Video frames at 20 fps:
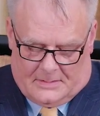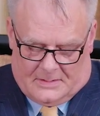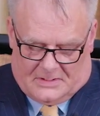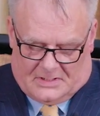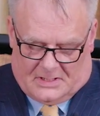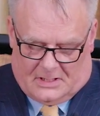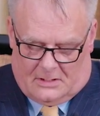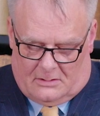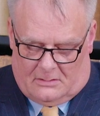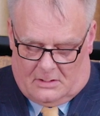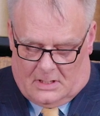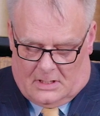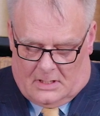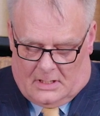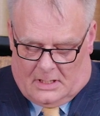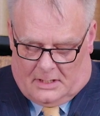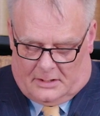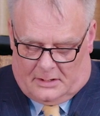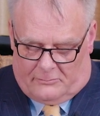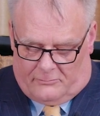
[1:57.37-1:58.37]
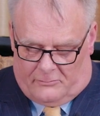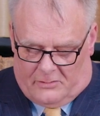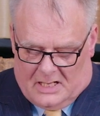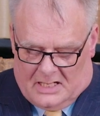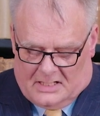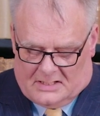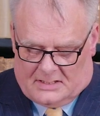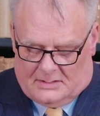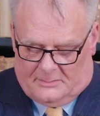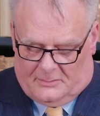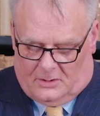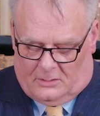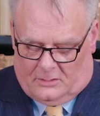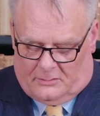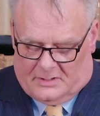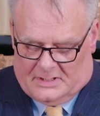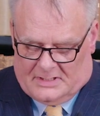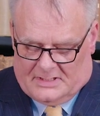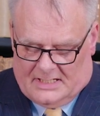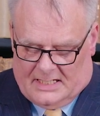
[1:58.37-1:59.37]
So an unreasonable
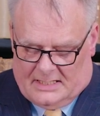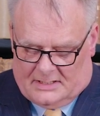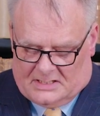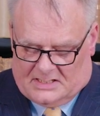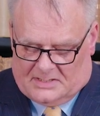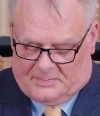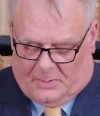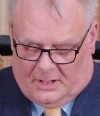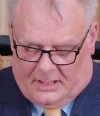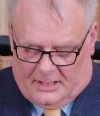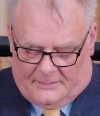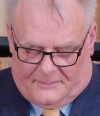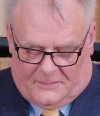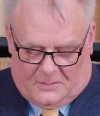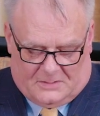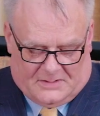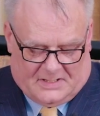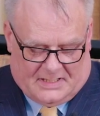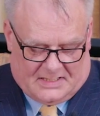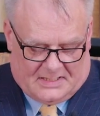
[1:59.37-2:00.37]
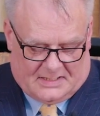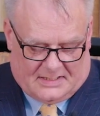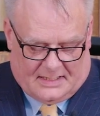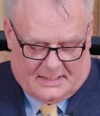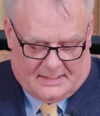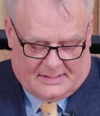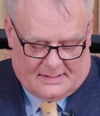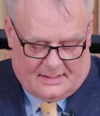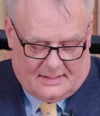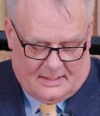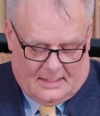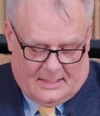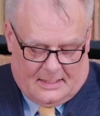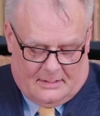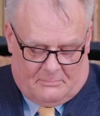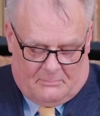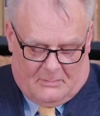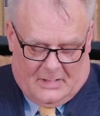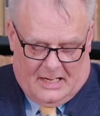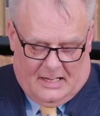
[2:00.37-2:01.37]
or indeed a spiteful testator
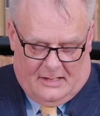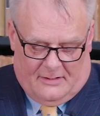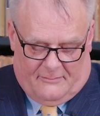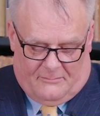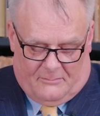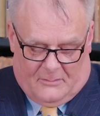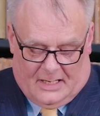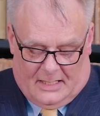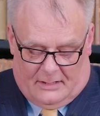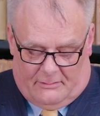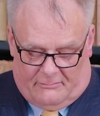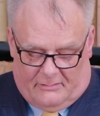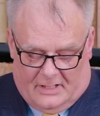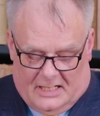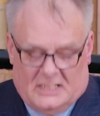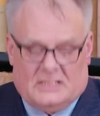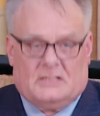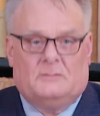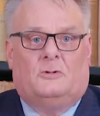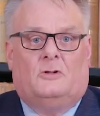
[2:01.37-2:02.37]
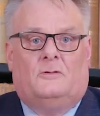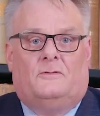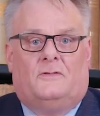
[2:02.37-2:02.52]
may have made reasonable